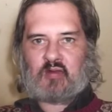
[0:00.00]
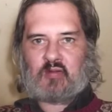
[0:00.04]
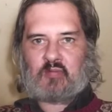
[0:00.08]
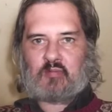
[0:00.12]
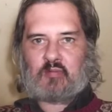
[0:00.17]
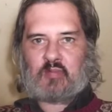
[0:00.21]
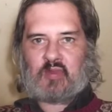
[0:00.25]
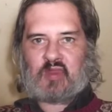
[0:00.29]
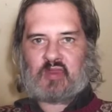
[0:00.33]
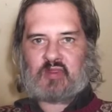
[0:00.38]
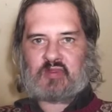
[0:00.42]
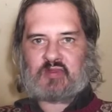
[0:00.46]

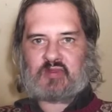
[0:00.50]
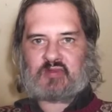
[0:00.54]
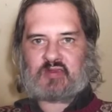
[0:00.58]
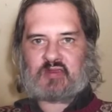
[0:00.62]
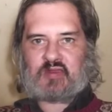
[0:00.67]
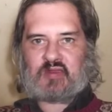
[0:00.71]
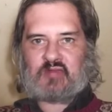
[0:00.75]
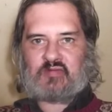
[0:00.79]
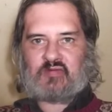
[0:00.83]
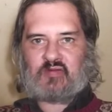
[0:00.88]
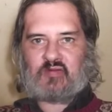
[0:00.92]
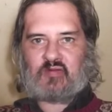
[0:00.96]
made it
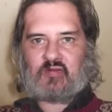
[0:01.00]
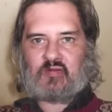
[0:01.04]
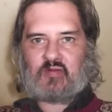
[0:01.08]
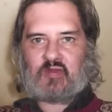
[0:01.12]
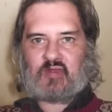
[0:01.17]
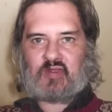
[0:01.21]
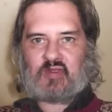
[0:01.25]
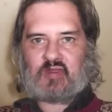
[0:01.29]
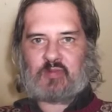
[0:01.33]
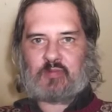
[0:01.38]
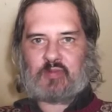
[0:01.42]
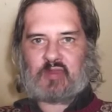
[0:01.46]
evil
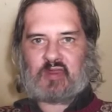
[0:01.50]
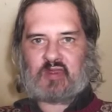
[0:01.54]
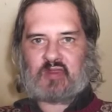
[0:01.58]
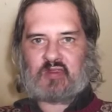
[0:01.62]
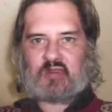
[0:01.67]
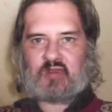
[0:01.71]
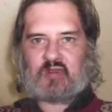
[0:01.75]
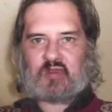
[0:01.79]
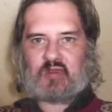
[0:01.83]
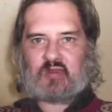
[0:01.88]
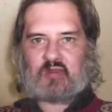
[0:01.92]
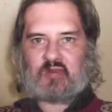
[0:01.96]
in the
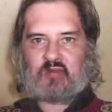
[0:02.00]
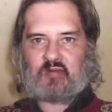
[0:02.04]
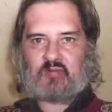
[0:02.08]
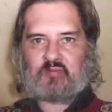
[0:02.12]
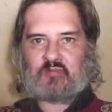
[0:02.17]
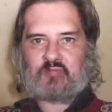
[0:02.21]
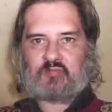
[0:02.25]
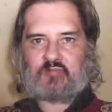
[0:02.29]
beginning.